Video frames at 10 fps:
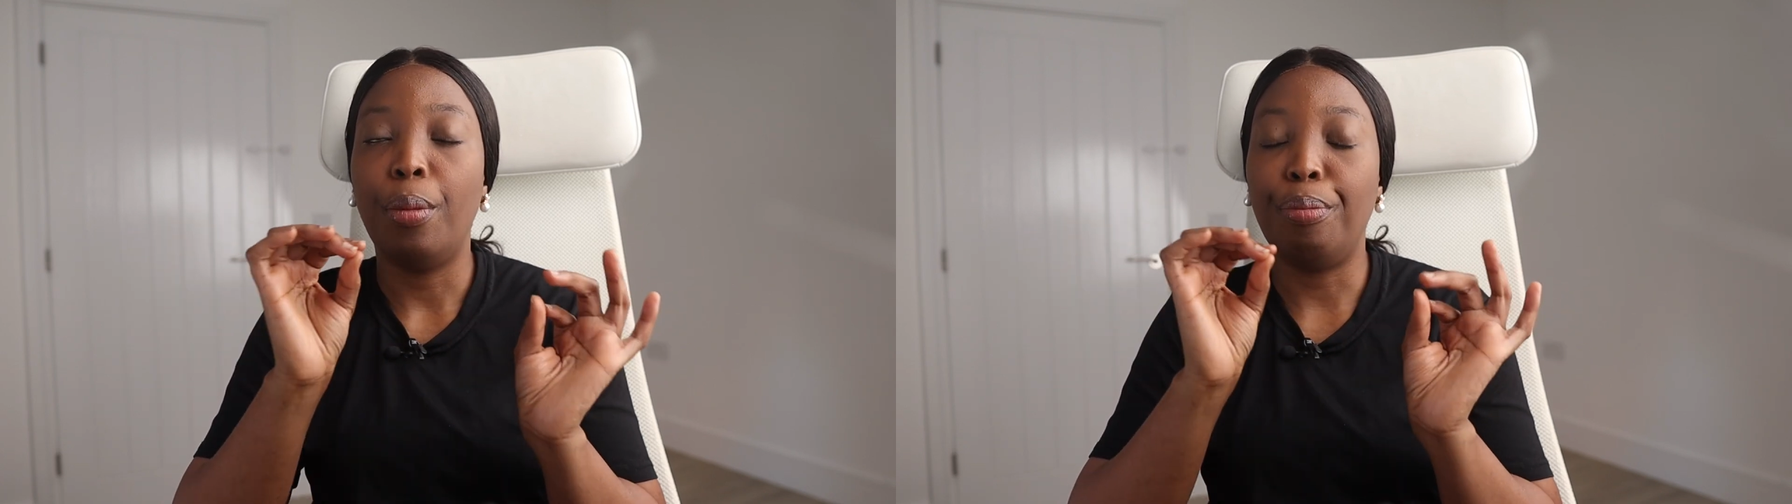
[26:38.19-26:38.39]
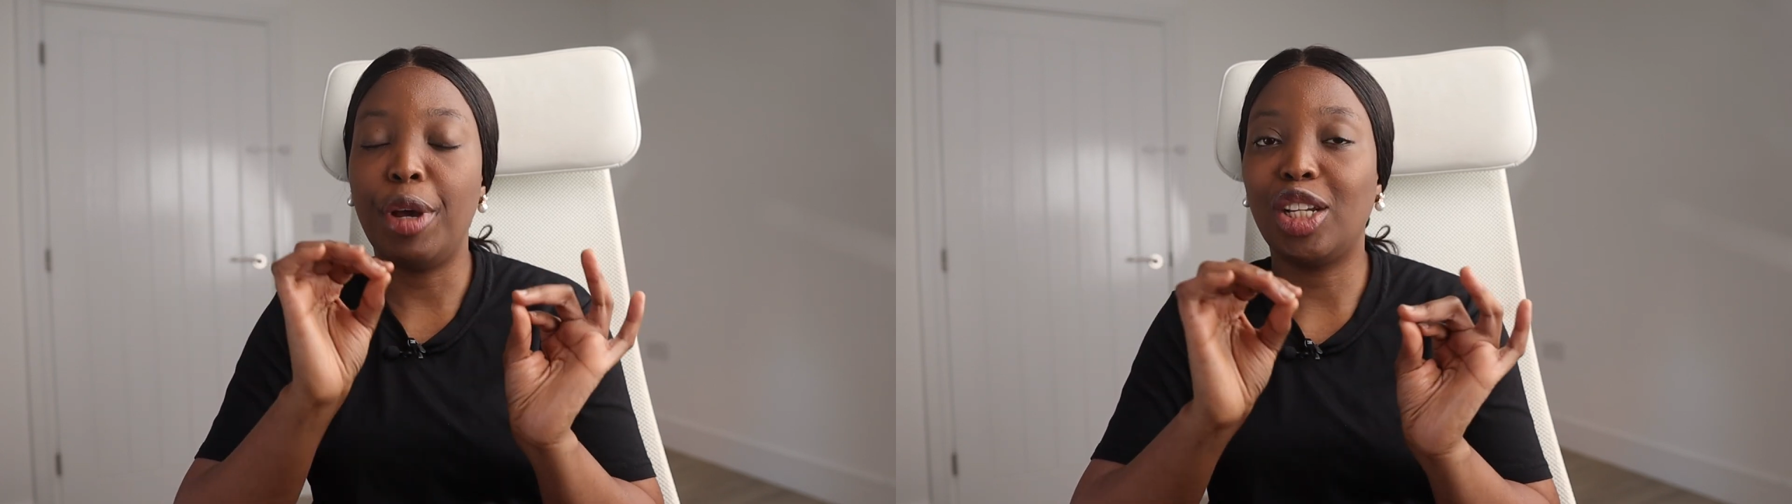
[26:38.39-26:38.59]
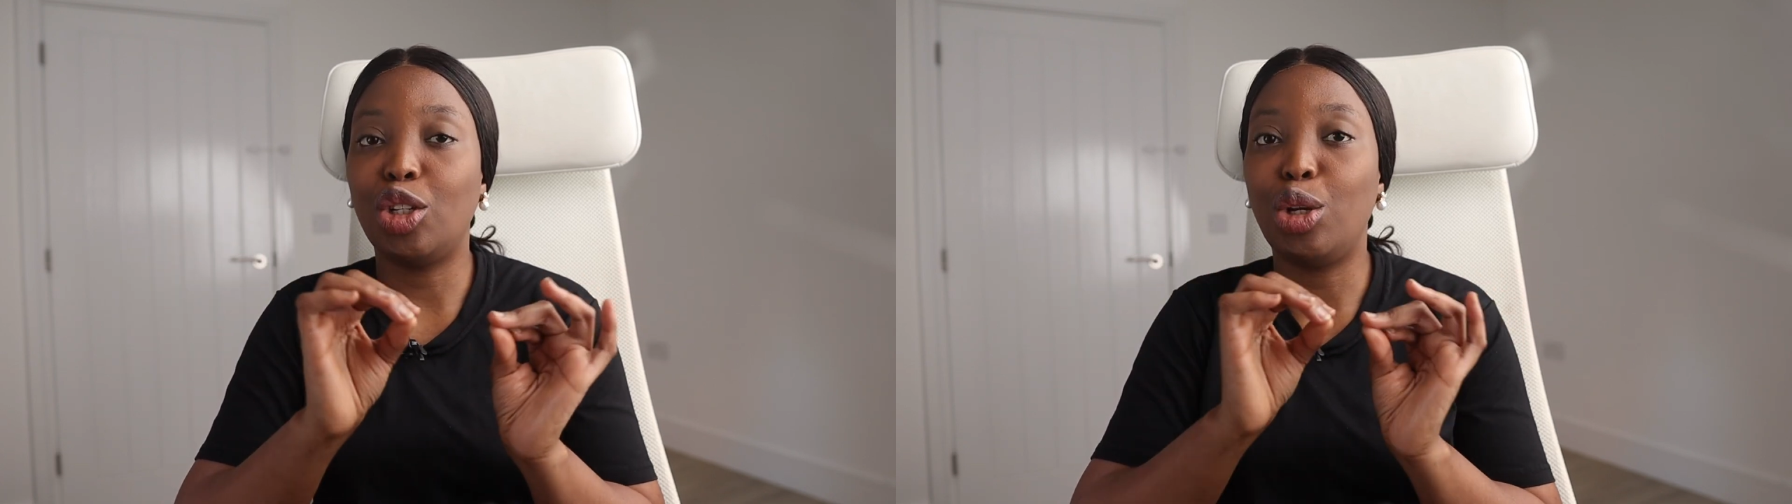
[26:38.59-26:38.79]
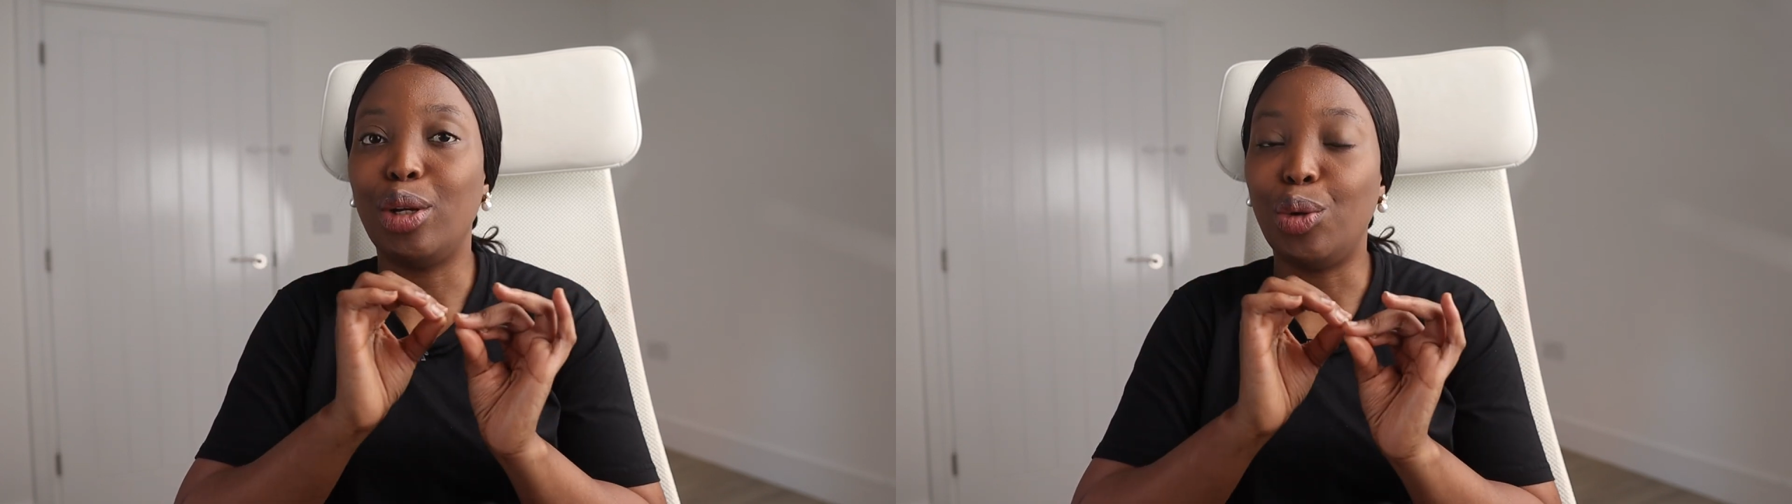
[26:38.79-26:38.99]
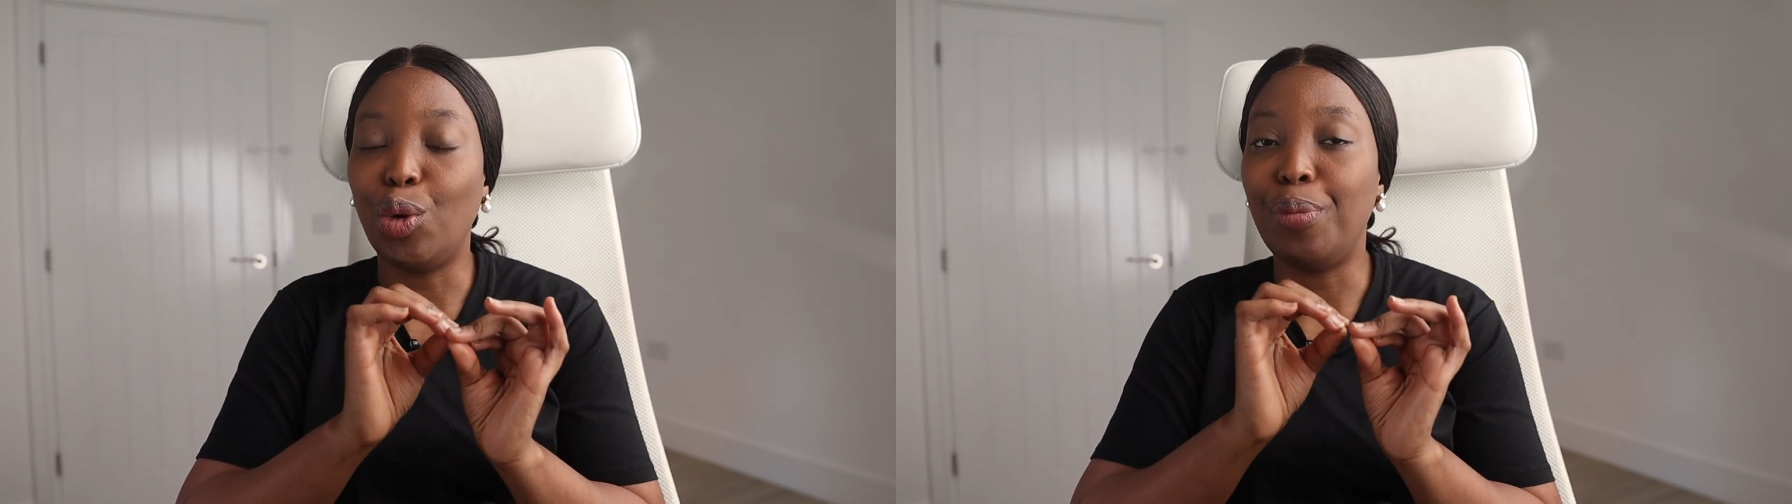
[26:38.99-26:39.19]
Make sure
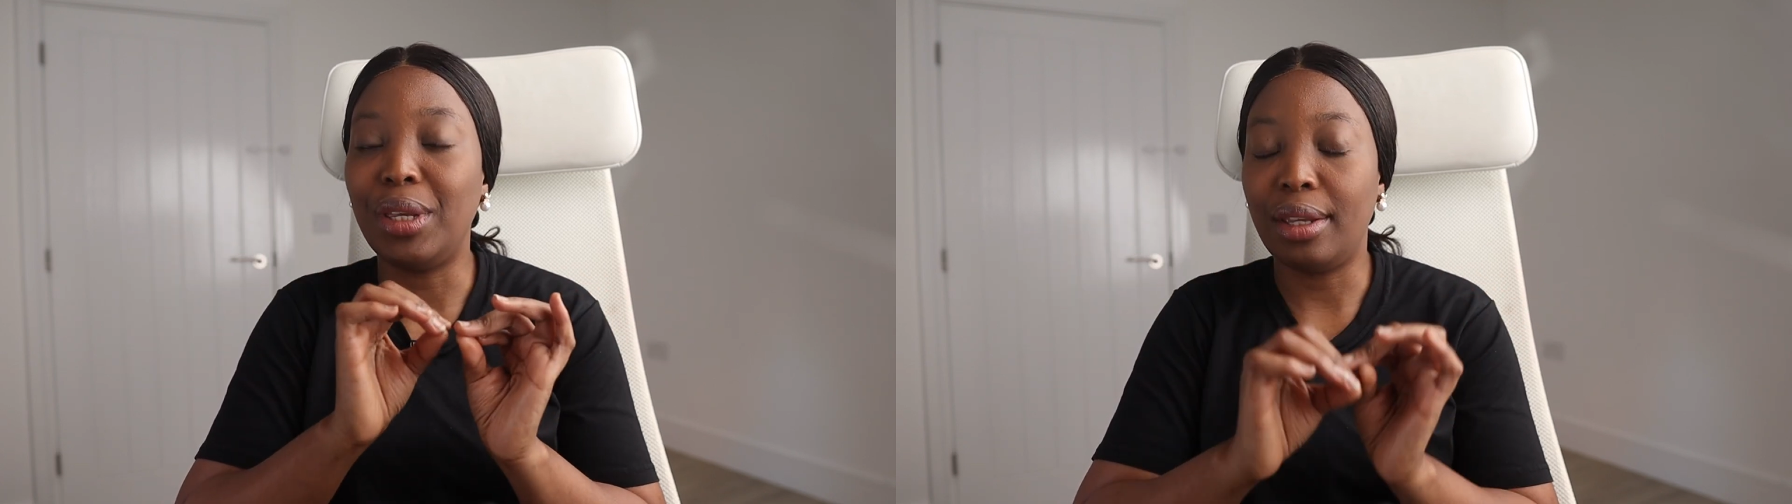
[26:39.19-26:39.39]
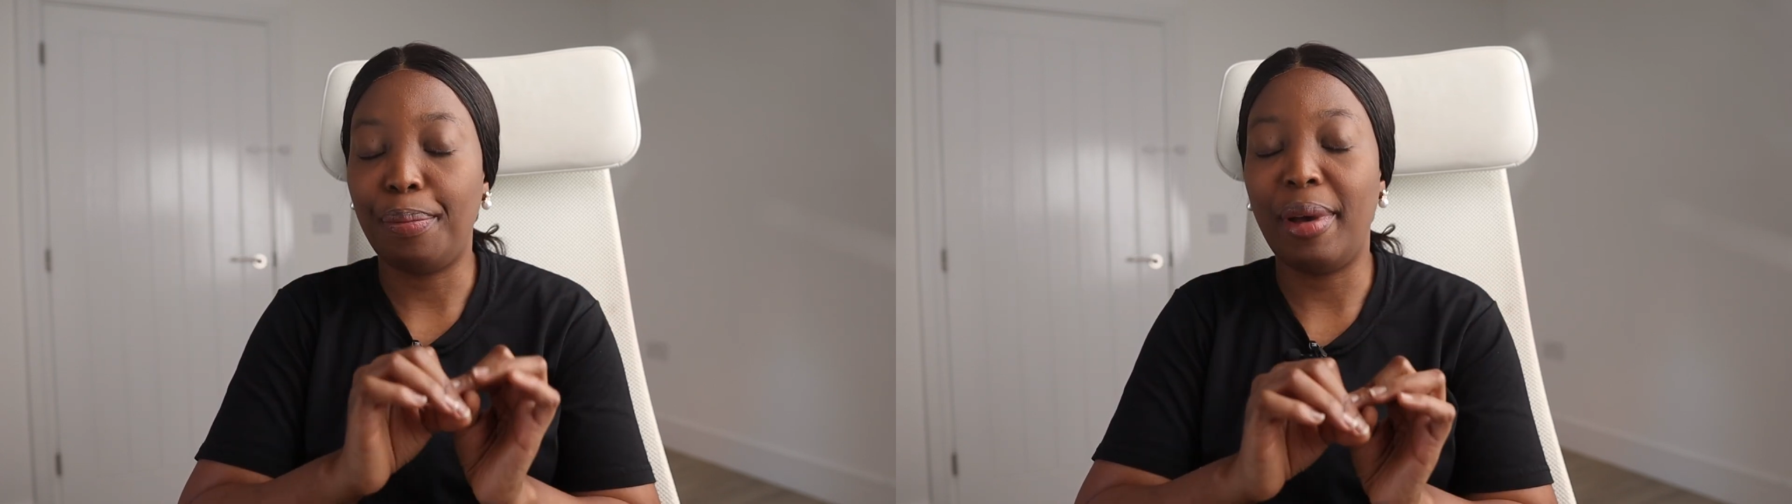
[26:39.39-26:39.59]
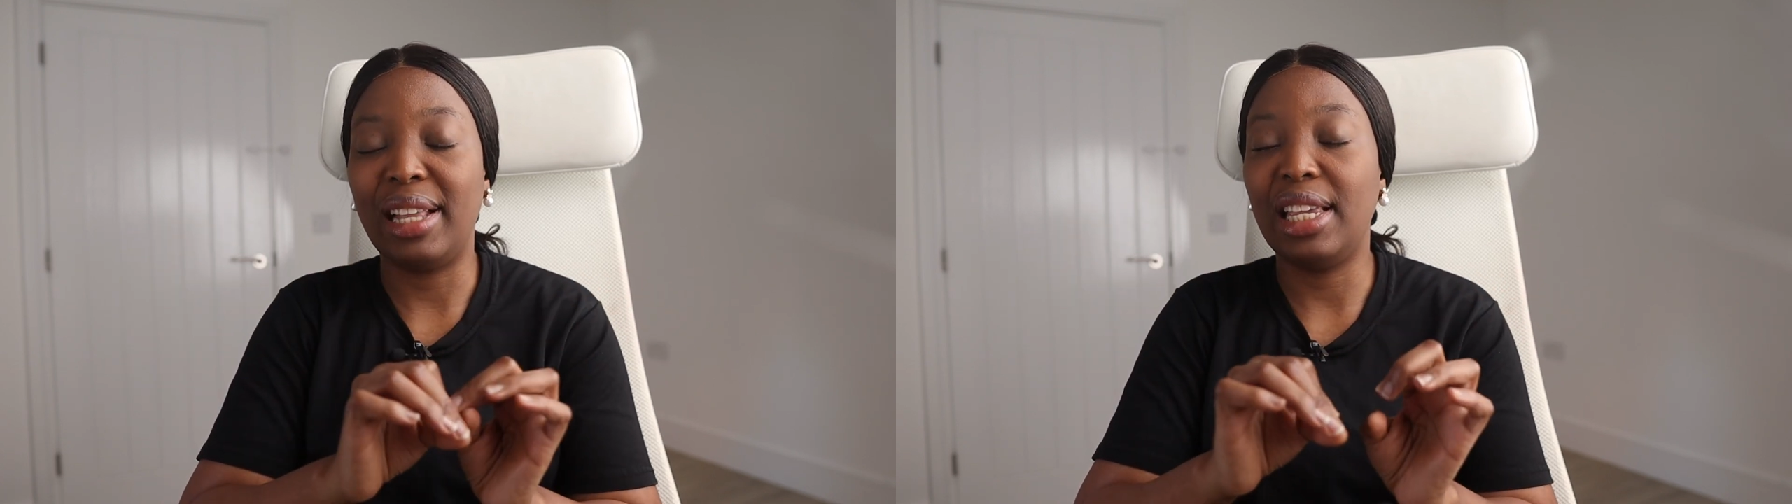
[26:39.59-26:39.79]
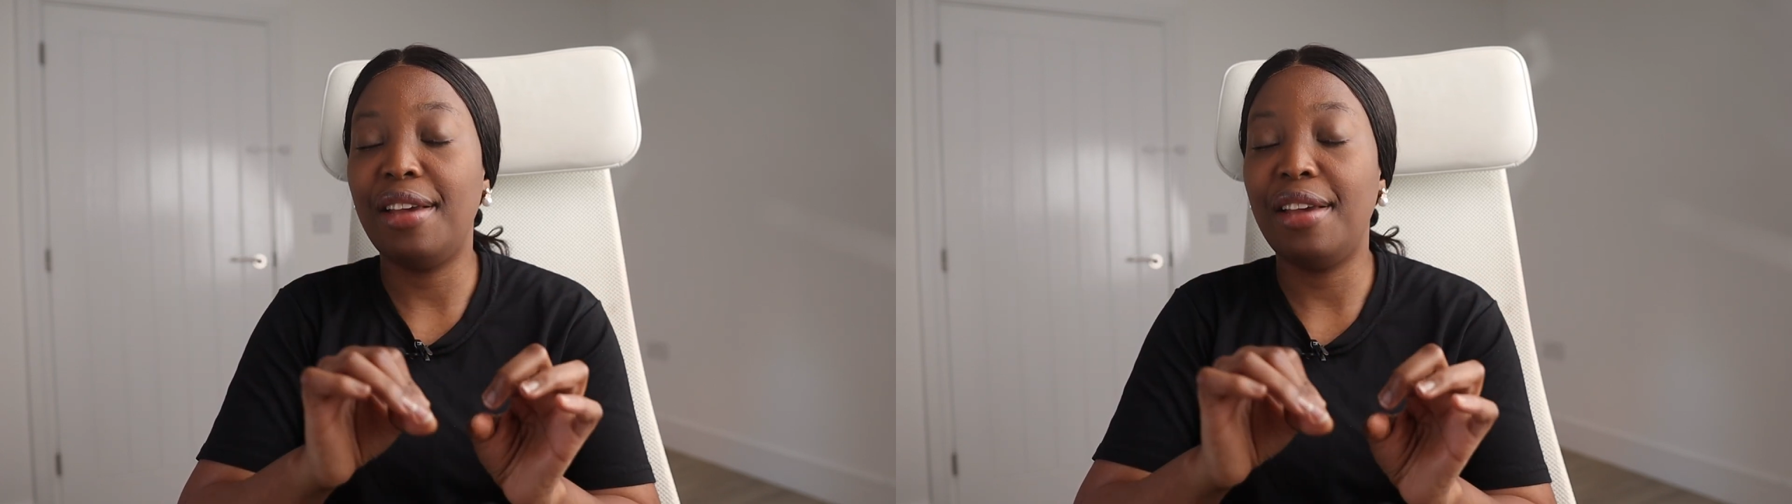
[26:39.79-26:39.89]
you don't miss a payment.